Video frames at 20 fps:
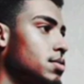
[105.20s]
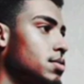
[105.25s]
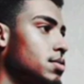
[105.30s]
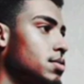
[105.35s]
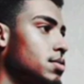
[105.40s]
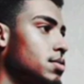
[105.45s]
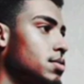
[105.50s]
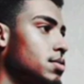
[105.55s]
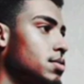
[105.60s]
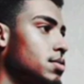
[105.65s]

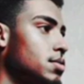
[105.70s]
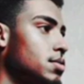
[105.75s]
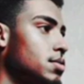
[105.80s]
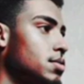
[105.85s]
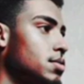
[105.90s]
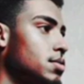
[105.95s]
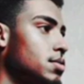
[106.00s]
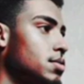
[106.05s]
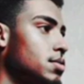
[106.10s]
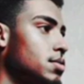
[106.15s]

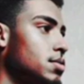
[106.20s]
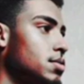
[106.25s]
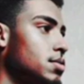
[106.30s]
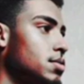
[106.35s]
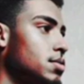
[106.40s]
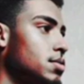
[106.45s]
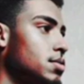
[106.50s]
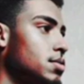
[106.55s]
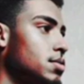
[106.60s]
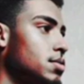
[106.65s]

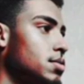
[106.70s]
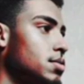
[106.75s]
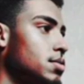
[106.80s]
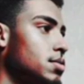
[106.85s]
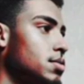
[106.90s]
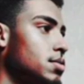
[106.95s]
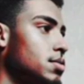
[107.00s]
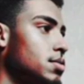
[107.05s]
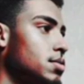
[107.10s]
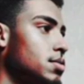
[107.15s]

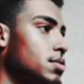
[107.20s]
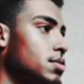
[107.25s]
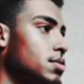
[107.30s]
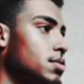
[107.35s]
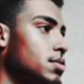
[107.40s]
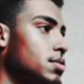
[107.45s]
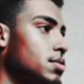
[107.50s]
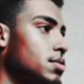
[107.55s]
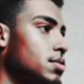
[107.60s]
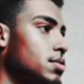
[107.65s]

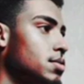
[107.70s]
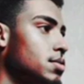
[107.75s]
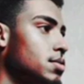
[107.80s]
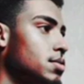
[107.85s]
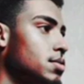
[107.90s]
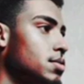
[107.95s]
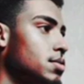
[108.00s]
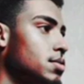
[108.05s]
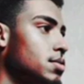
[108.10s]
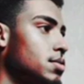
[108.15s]

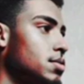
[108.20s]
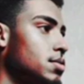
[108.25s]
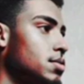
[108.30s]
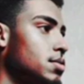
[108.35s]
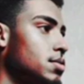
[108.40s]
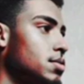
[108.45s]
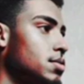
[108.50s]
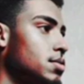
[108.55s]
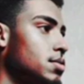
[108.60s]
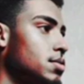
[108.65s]

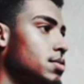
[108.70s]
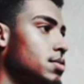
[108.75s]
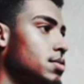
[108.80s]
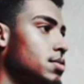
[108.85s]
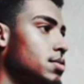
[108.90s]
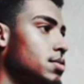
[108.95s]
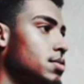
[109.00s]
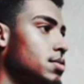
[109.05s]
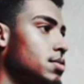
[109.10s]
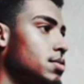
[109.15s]

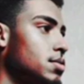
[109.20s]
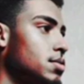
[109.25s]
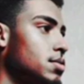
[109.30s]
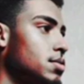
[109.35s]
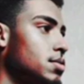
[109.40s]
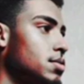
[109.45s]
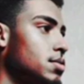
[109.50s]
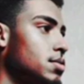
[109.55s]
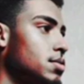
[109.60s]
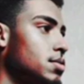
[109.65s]

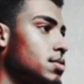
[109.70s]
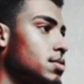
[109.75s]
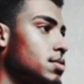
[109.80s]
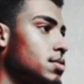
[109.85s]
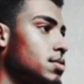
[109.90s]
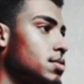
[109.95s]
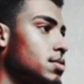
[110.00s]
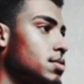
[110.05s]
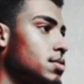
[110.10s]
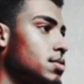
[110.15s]

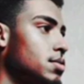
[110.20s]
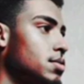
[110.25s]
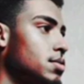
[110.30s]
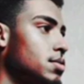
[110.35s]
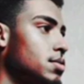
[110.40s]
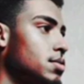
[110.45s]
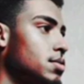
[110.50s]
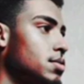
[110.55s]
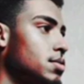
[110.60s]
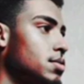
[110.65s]

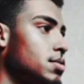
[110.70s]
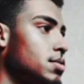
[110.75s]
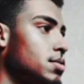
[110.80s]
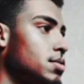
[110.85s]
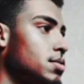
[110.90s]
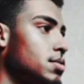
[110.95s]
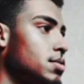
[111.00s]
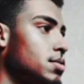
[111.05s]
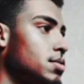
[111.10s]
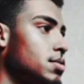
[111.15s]

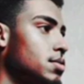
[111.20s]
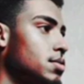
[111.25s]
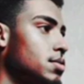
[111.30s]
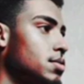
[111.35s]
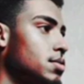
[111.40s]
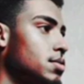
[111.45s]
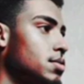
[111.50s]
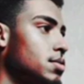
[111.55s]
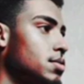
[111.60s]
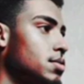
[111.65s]

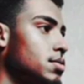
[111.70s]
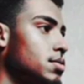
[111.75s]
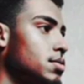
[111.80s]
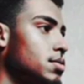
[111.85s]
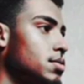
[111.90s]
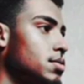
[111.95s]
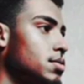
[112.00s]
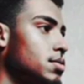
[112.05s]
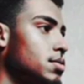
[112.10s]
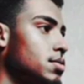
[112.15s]

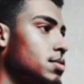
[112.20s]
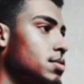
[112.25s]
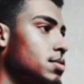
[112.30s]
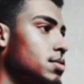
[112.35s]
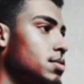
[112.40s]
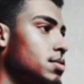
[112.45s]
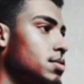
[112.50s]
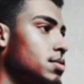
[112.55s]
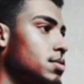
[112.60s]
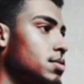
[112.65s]

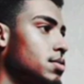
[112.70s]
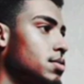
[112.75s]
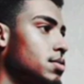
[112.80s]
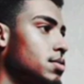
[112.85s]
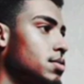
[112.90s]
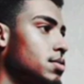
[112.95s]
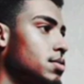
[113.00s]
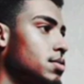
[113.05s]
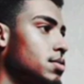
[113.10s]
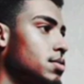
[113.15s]
(no lip movement)